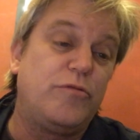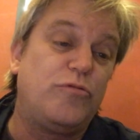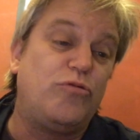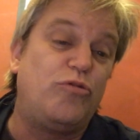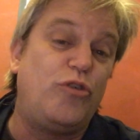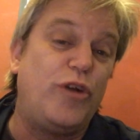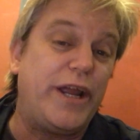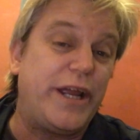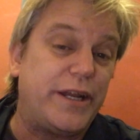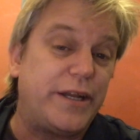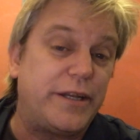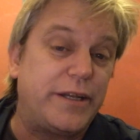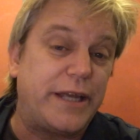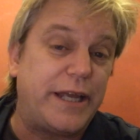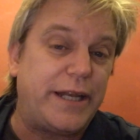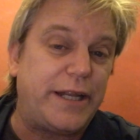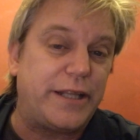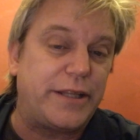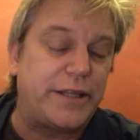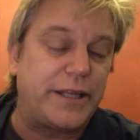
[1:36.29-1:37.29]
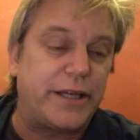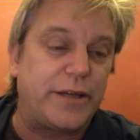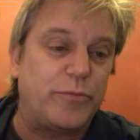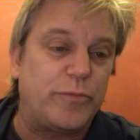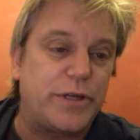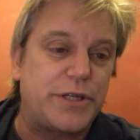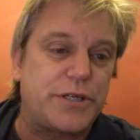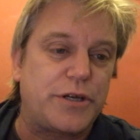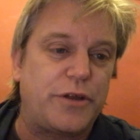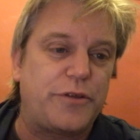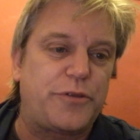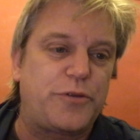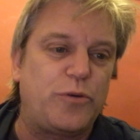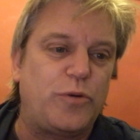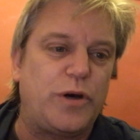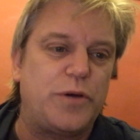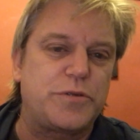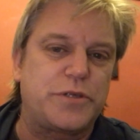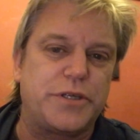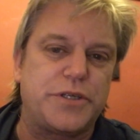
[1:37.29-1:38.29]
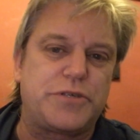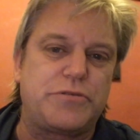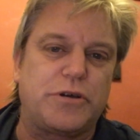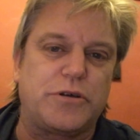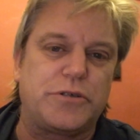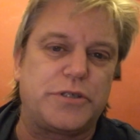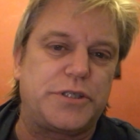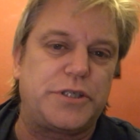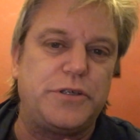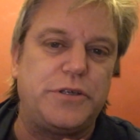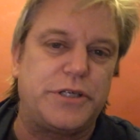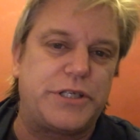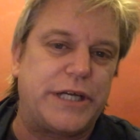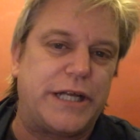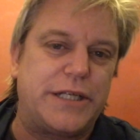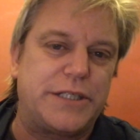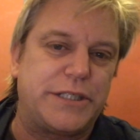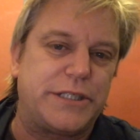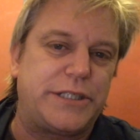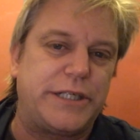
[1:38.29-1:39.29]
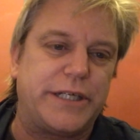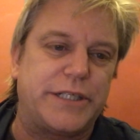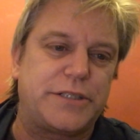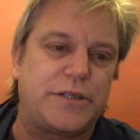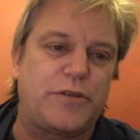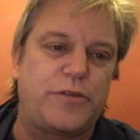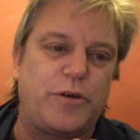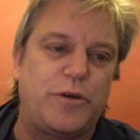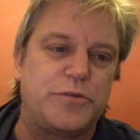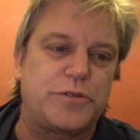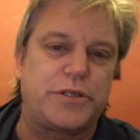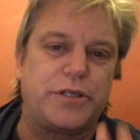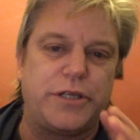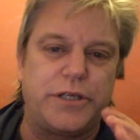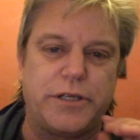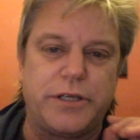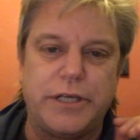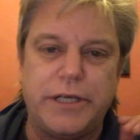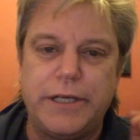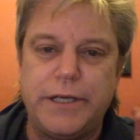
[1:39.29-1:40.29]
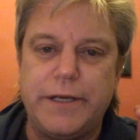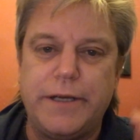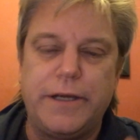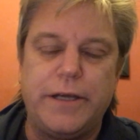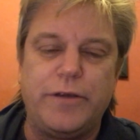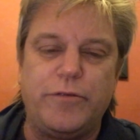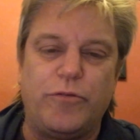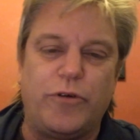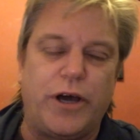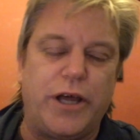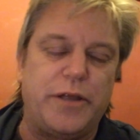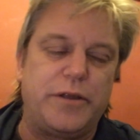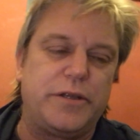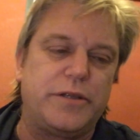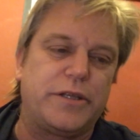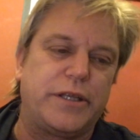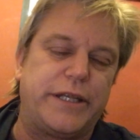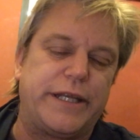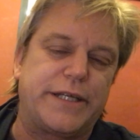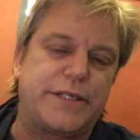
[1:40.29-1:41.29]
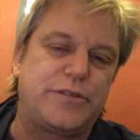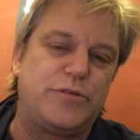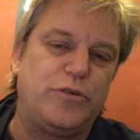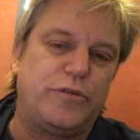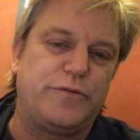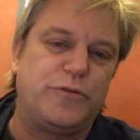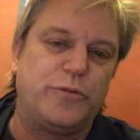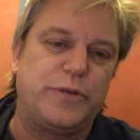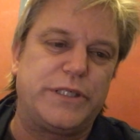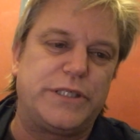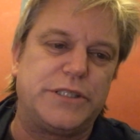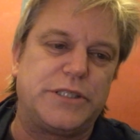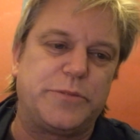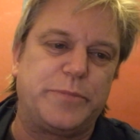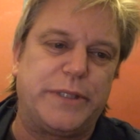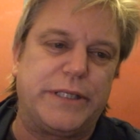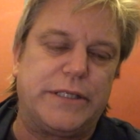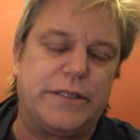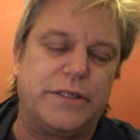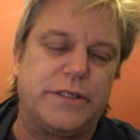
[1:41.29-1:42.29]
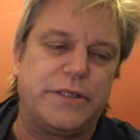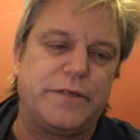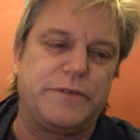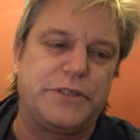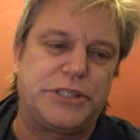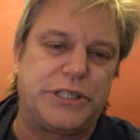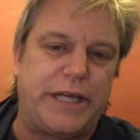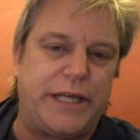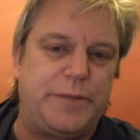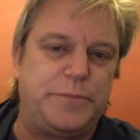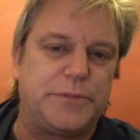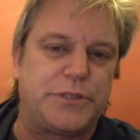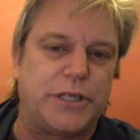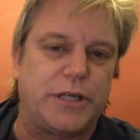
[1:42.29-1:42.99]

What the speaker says: written anything, which I thought I was going to struggle to do the challenge this year because I thought I was going to write the next novel, which is a bit of a shame.